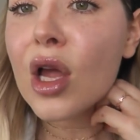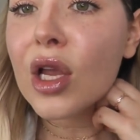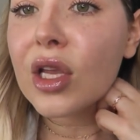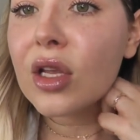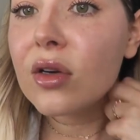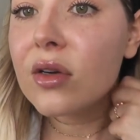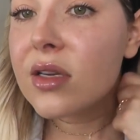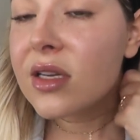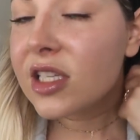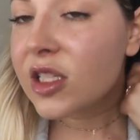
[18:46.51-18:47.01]

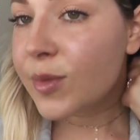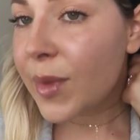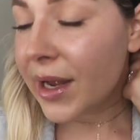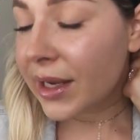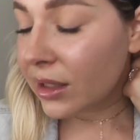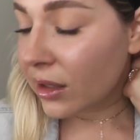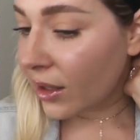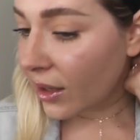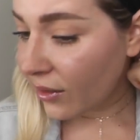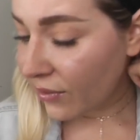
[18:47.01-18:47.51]
you don't need to
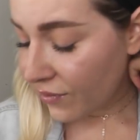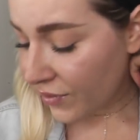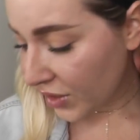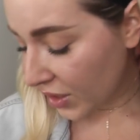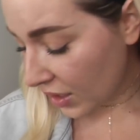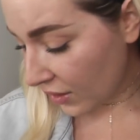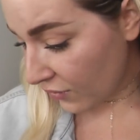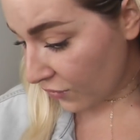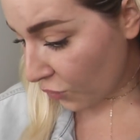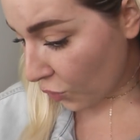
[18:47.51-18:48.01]
spend like
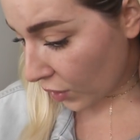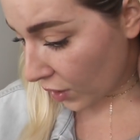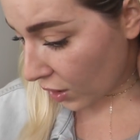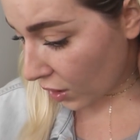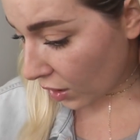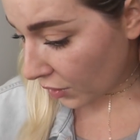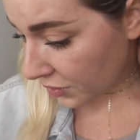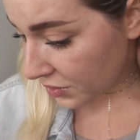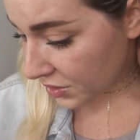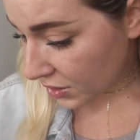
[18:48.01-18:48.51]
freaking
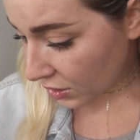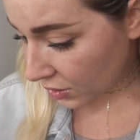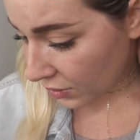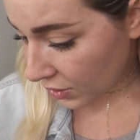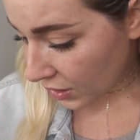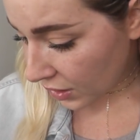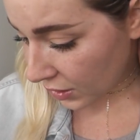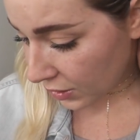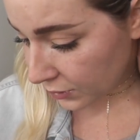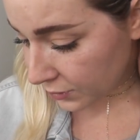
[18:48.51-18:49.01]
$40 on
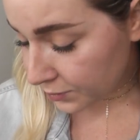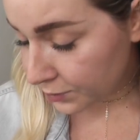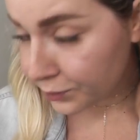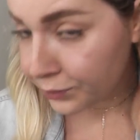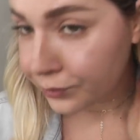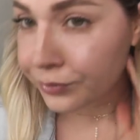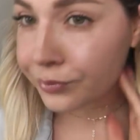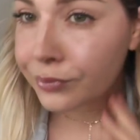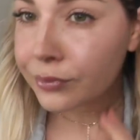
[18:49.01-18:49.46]
a um,